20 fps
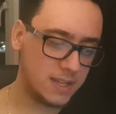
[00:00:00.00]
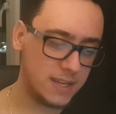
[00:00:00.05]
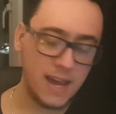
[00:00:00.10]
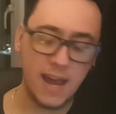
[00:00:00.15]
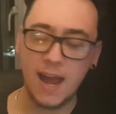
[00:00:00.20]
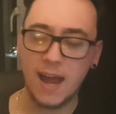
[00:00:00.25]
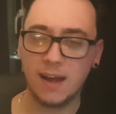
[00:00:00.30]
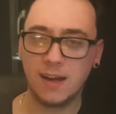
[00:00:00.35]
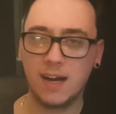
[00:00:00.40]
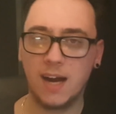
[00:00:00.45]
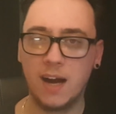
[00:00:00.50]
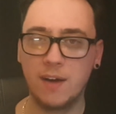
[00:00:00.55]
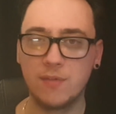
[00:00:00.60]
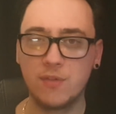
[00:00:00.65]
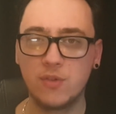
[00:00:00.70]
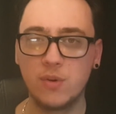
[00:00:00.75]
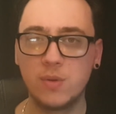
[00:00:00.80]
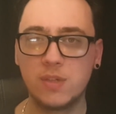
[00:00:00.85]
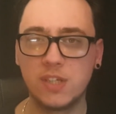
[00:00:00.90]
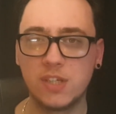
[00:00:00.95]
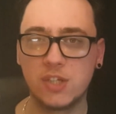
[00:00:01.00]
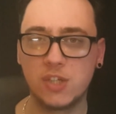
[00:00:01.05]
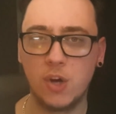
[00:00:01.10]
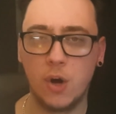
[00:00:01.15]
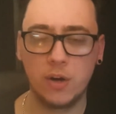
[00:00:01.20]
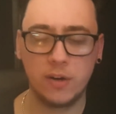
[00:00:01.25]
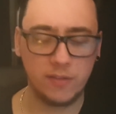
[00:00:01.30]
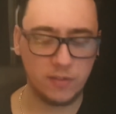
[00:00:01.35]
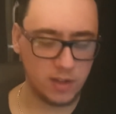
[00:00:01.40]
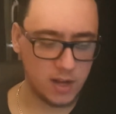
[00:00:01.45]
yeah, I've grew to
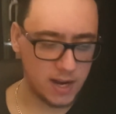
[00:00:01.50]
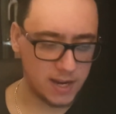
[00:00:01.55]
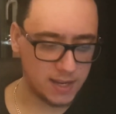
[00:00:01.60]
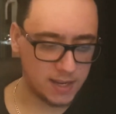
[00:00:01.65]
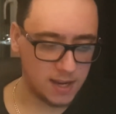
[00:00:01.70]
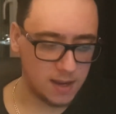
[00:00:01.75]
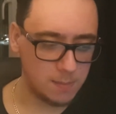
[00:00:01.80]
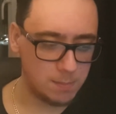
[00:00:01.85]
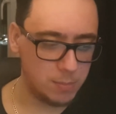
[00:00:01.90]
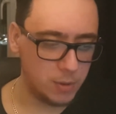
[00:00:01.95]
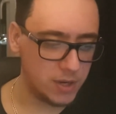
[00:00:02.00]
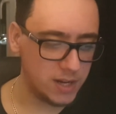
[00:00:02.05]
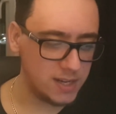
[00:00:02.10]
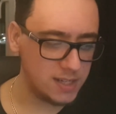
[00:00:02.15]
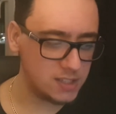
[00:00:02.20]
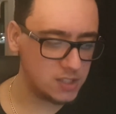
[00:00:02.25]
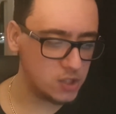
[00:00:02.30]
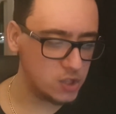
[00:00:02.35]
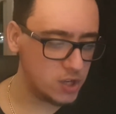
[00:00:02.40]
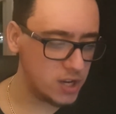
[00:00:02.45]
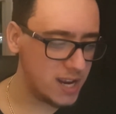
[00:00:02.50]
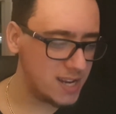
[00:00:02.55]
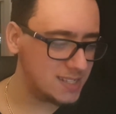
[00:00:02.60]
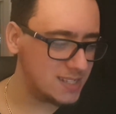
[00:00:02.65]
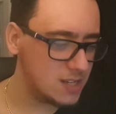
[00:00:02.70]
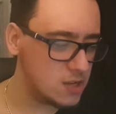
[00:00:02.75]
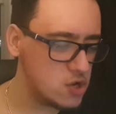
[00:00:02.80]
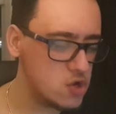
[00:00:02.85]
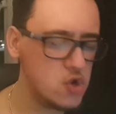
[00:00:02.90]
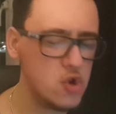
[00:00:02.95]
sort of like it. But it is
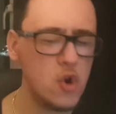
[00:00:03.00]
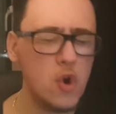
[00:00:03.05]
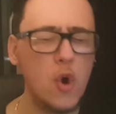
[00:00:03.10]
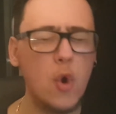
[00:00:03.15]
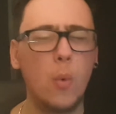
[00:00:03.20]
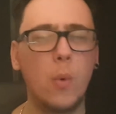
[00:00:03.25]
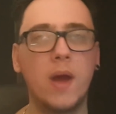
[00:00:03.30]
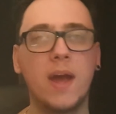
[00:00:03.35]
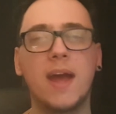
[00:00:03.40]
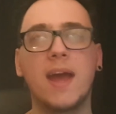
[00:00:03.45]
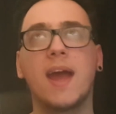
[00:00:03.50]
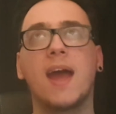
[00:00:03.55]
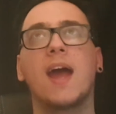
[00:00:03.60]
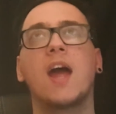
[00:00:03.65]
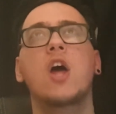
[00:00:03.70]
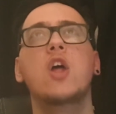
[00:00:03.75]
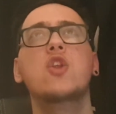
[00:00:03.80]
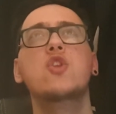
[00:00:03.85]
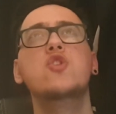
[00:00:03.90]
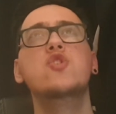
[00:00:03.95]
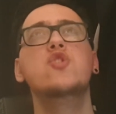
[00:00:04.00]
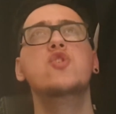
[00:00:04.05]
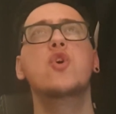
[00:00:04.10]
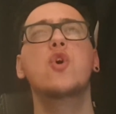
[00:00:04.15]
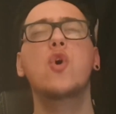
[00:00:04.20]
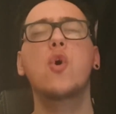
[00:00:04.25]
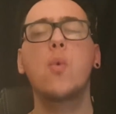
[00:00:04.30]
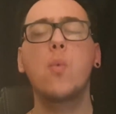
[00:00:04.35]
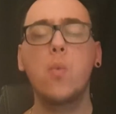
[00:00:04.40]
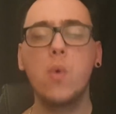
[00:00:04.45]
in no way
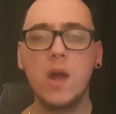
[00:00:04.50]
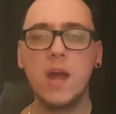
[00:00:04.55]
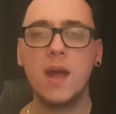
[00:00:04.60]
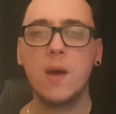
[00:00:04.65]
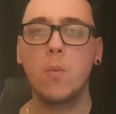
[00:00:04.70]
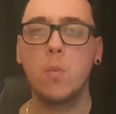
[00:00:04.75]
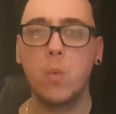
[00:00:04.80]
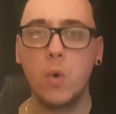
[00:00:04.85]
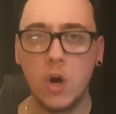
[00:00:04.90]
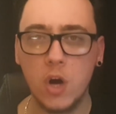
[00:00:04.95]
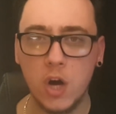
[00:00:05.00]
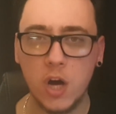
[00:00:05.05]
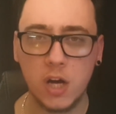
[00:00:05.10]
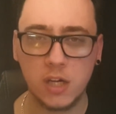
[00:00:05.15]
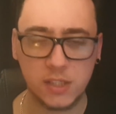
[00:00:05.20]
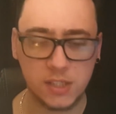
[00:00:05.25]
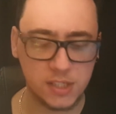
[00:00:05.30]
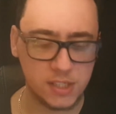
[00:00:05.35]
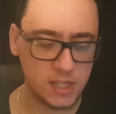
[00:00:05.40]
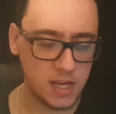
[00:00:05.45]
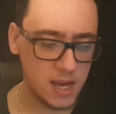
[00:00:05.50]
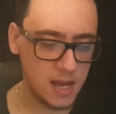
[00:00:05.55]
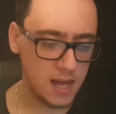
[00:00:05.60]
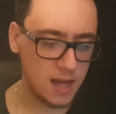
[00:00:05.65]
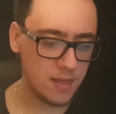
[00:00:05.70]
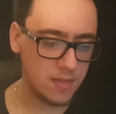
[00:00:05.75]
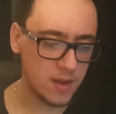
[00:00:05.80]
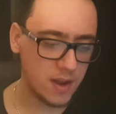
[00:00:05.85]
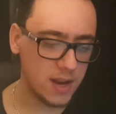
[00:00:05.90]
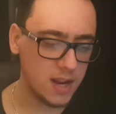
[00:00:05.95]
worse
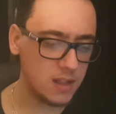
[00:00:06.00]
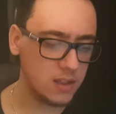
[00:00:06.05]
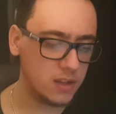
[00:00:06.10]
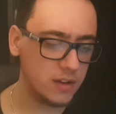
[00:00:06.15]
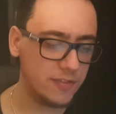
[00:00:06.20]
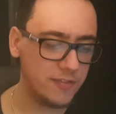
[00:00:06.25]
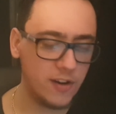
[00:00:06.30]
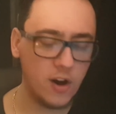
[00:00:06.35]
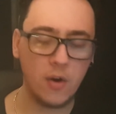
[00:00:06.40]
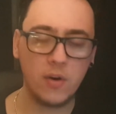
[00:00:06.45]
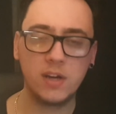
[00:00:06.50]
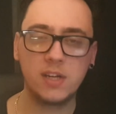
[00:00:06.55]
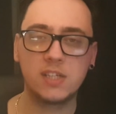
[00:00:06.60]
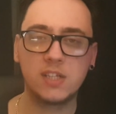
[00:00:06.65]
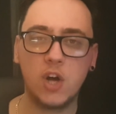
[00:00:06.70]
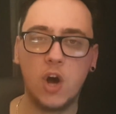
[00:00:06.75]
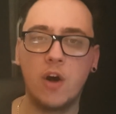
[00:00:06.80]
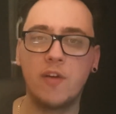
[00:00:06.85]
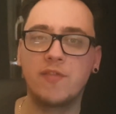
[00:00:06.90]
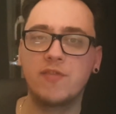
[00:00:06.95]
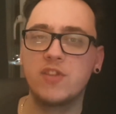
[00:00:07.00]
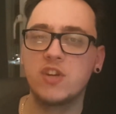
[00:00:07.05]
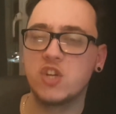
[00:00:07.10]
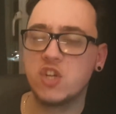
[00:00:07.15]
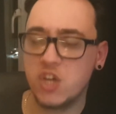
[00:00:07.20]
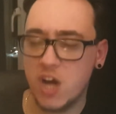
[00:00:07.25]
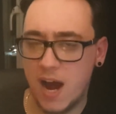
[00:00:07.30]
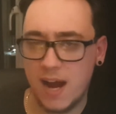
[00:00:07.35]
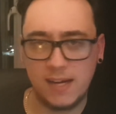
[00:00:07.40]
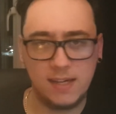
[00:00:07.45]
than In the Forest of the
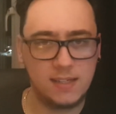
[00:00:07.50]
Shit.